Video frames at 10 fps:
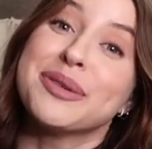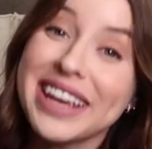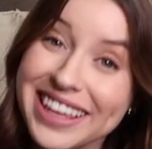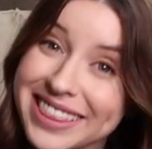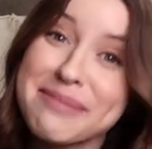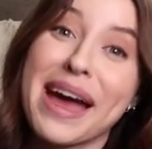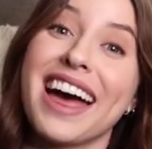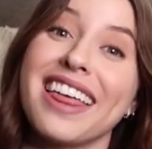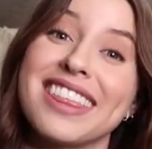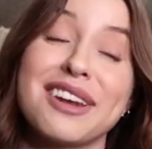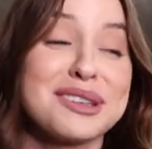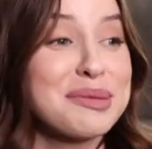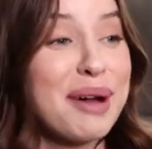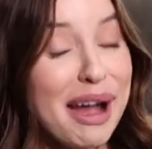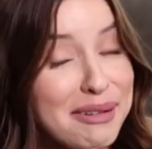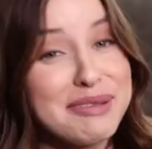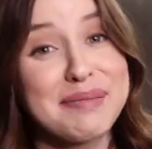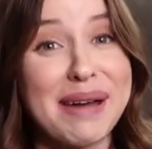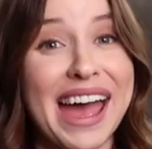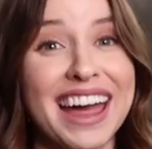do in the bath and also out of the
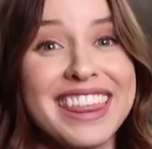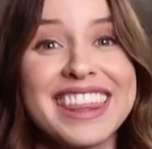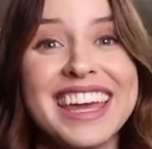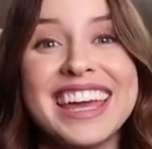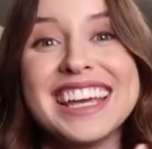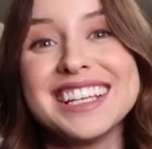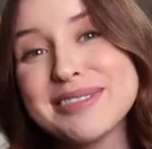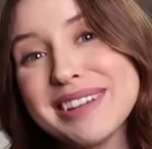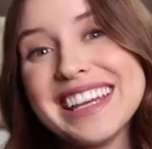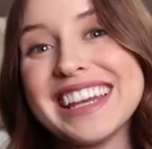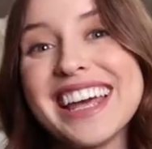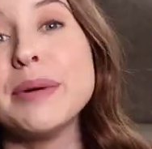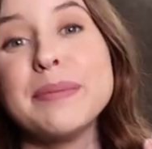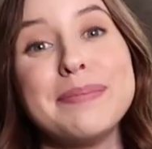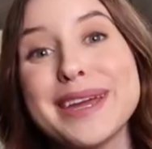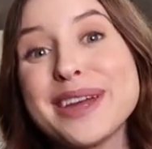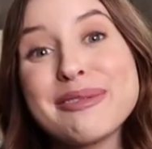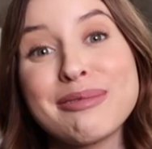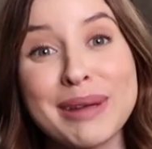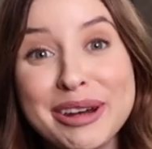bath is read. I'm a
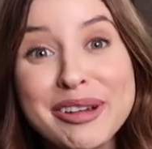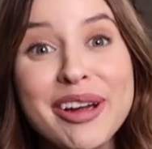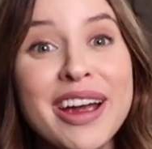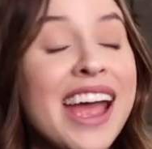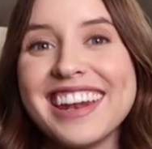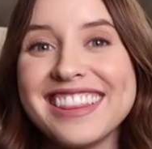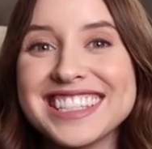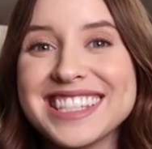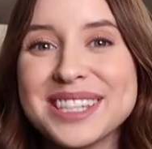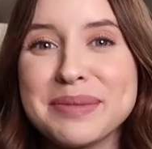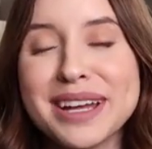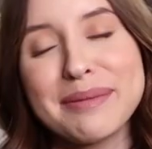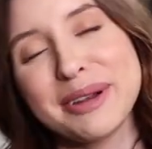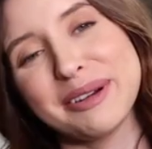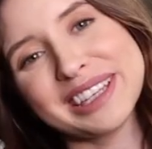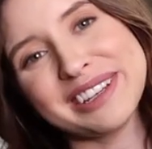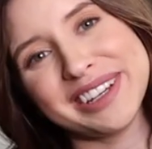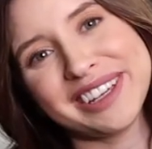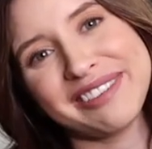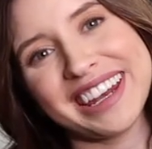big reader, and this is the book I'm currently
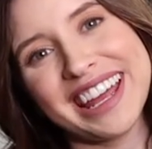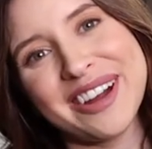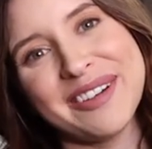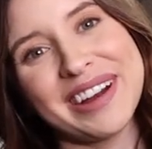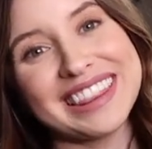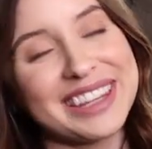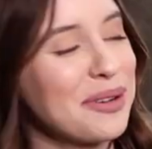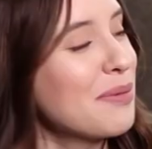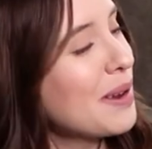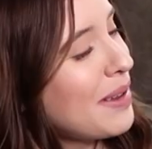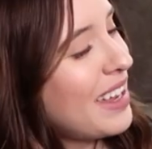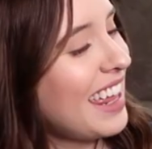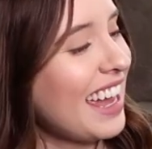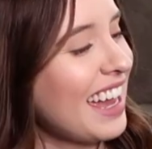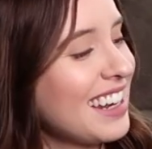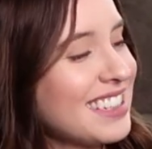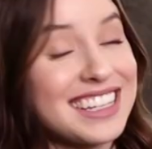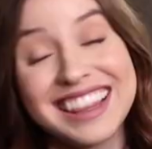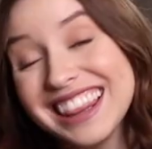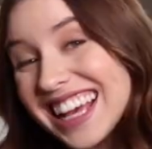reading right now, Little Women, and it's
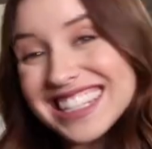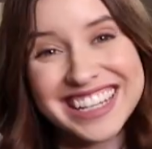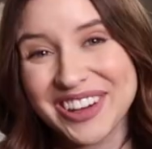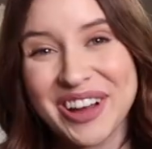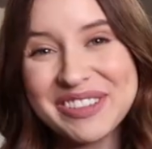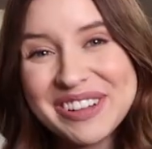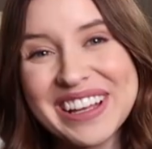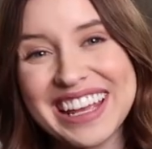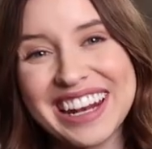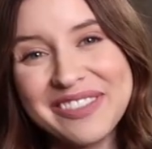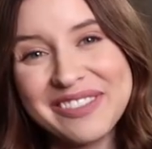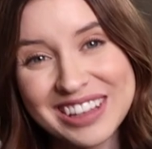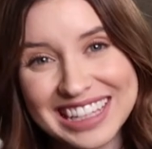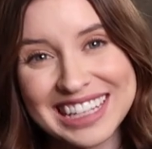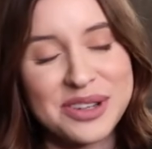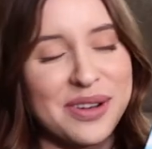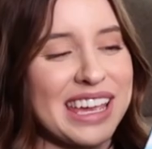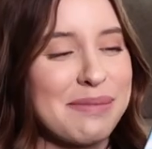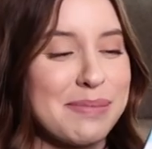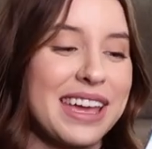a classic novel, and I'm really enjoying
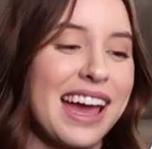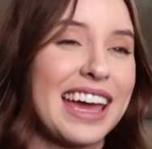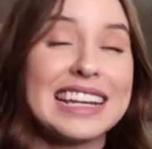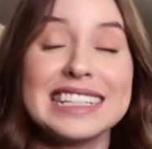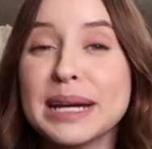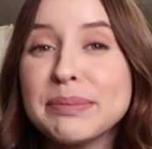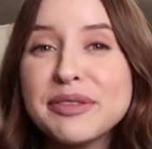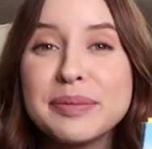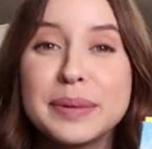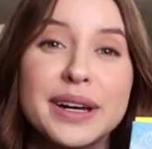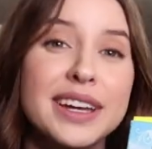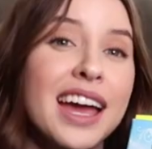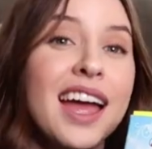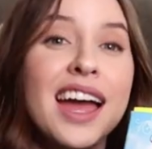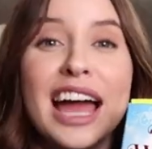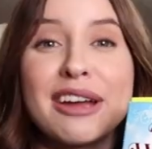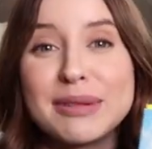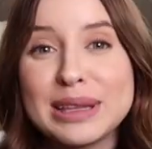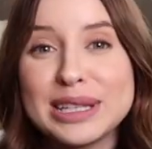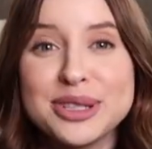it. But yeah, any type of book I
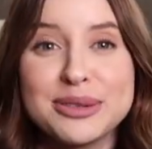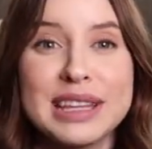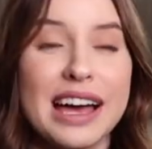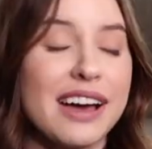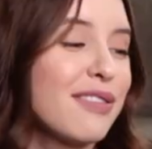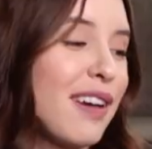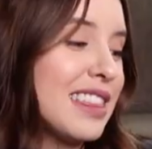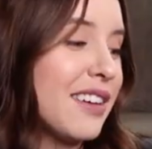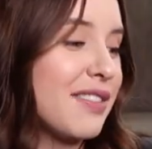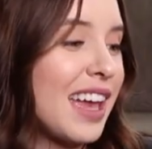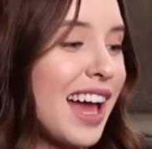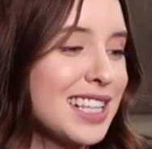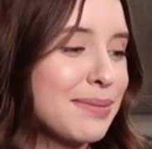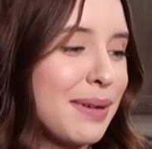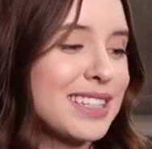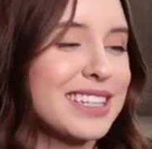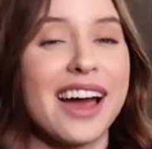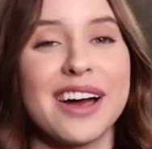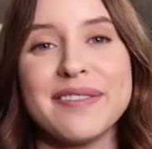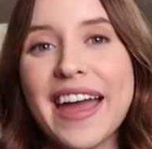really do love. I love the aspect
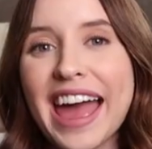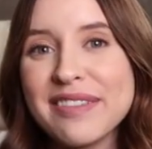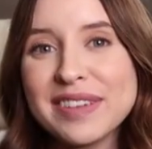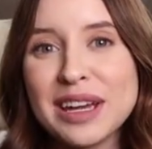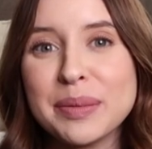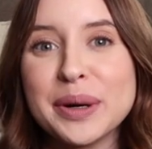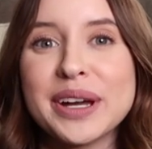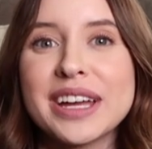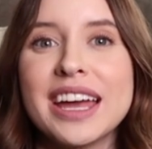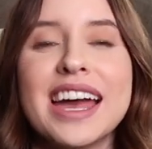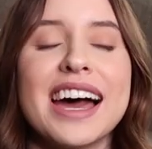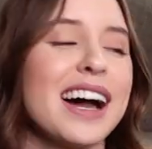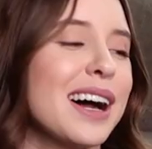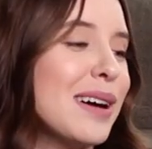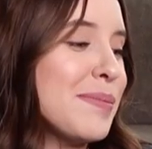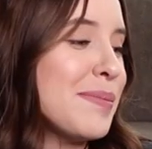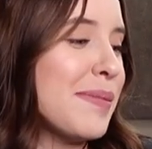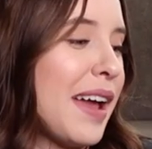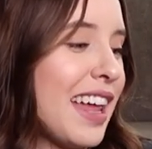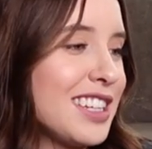of having a book, um,
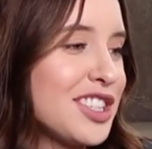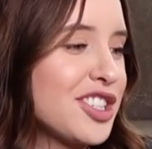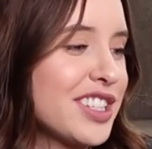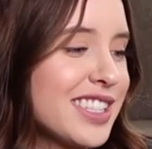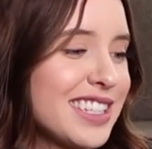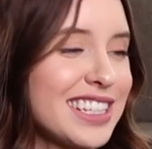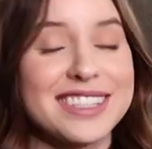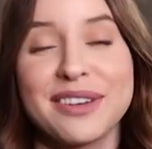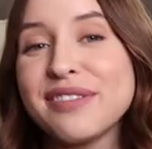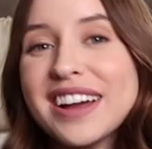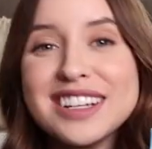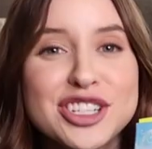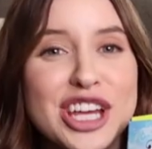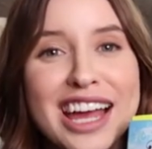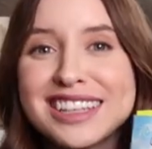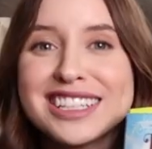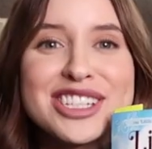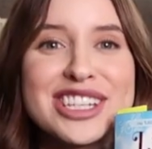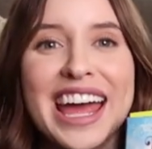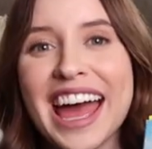and it's just, it's a fun
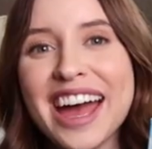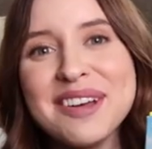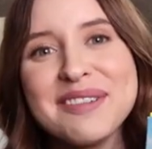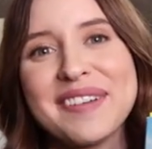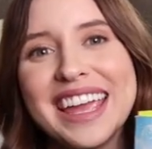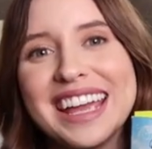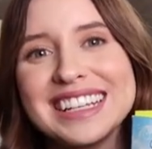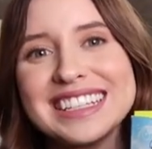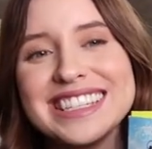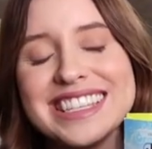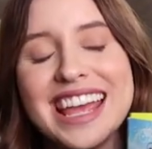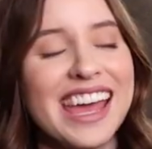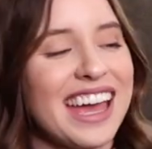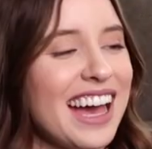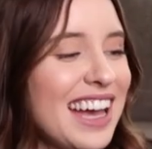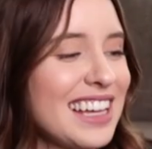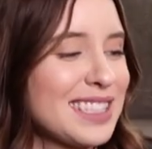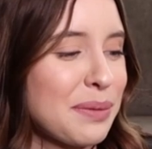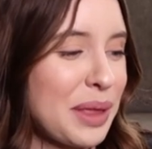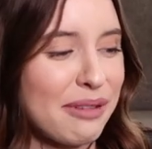challenge to have, and Uh,
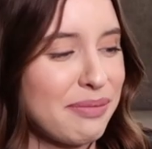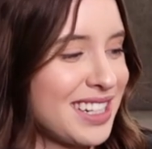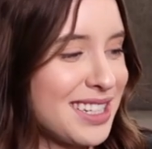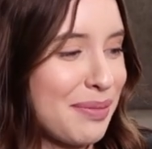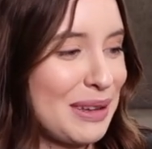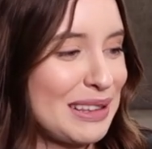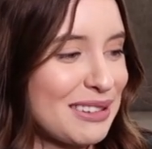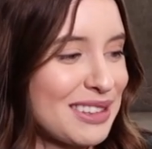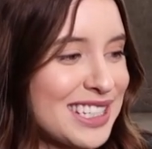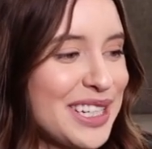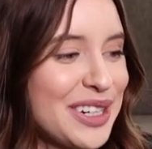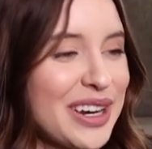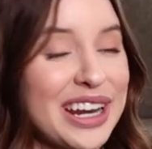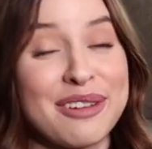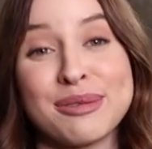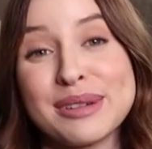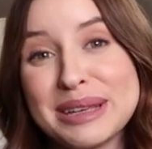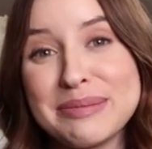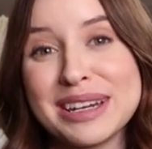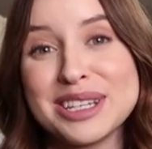it's something I picked up earlier this year, and I've
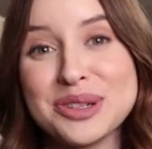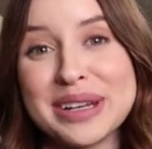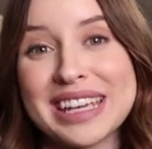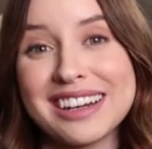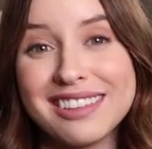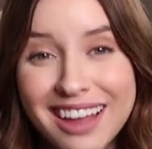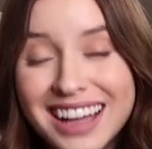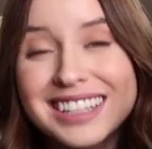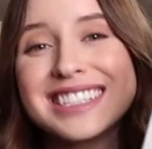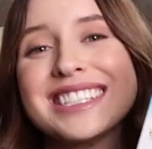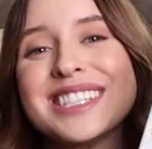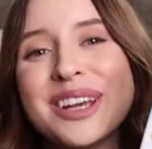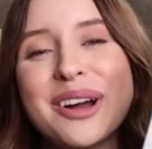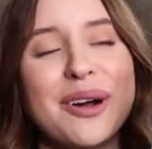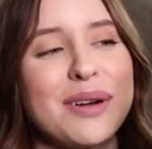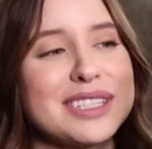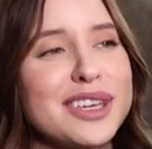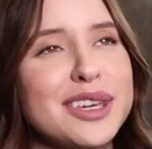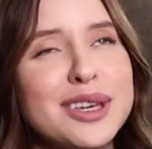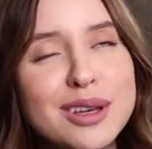really been enjoying it a lot. So it's a
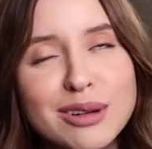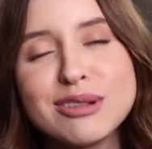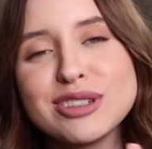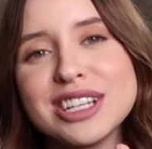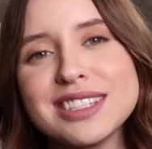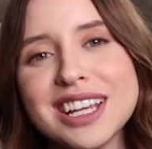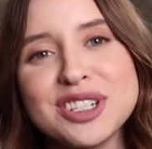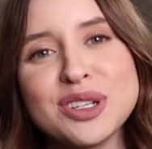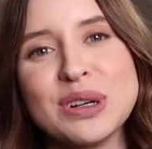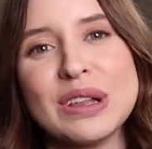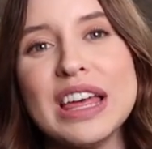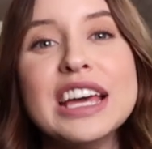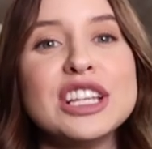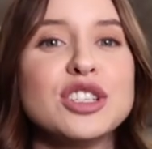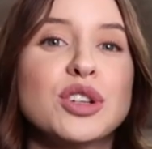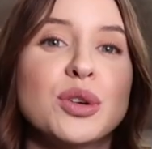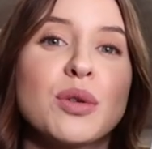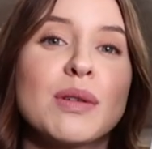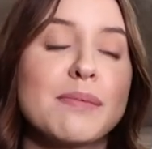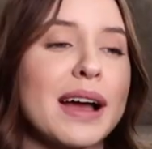huge essential
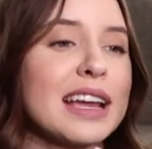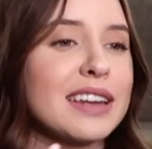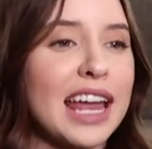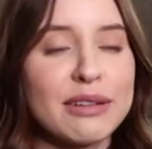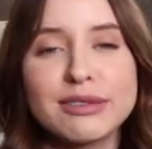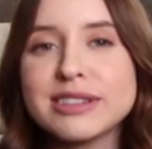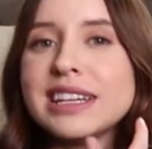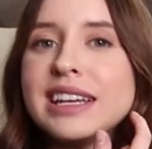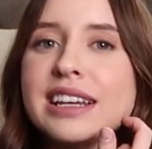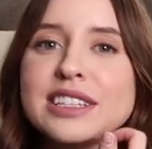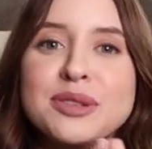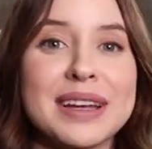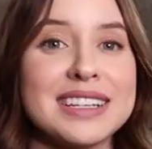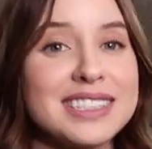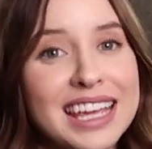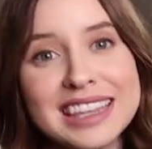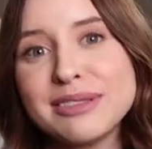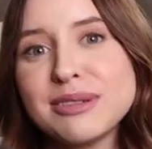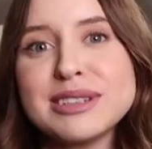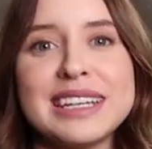to my night routine, to my
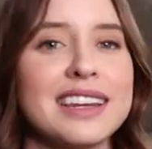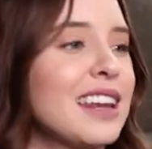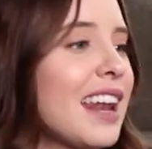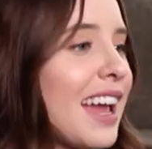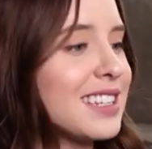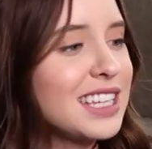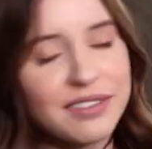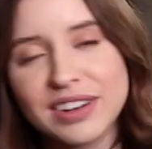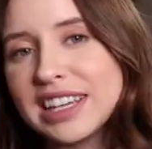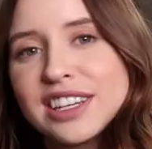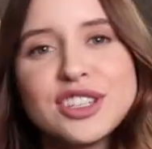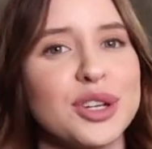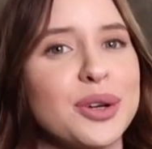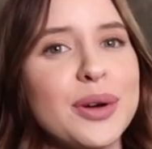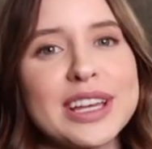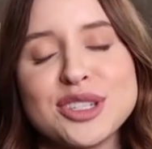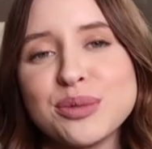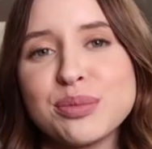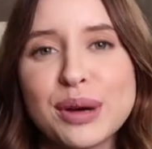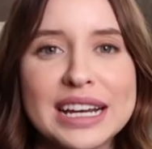daily routine, an activity to do, get
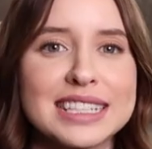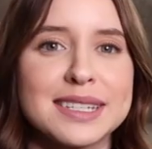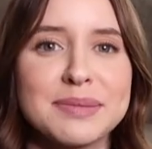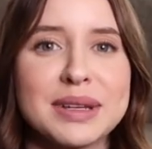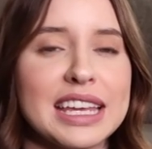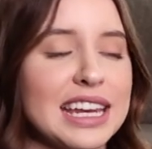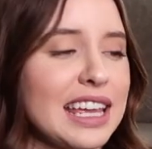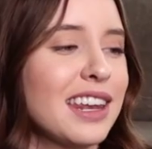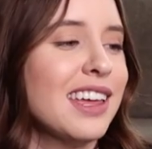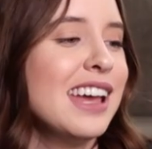your brain stimulated.